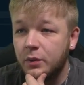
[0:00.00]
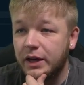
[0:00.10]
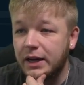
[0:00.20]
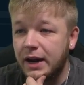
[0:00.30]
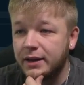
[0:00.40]

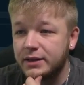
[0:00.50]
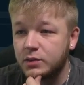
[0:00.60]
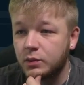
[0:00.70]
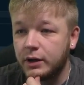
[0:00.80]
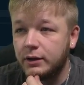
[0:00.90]
We can add
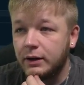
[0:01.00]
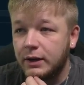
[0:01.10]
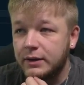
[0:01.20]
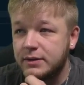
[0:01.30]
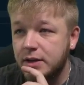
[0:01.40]
this one
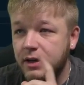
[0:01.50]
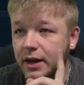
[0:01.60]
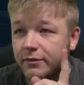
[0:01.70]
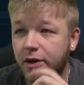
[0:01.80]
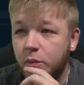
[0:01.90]
to
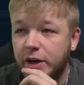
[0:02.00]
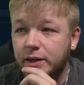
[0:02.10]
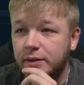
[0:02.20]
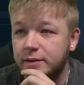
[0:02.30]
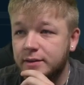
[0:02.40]
every
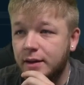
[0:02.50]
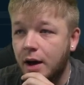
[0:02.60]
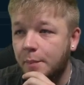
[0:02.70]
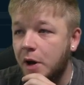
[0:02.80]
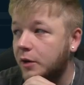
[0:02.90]
win
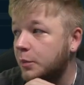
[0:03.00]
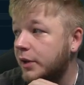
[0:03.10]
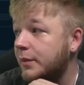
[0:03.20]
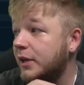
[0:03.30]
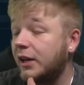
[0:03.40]
stop
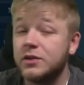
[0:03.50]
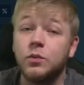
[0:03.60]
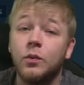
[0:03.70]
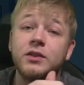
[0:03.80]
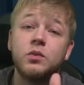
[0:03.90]
autoplay,
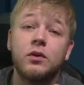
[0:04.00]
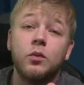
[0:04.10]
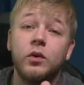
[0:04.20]
because once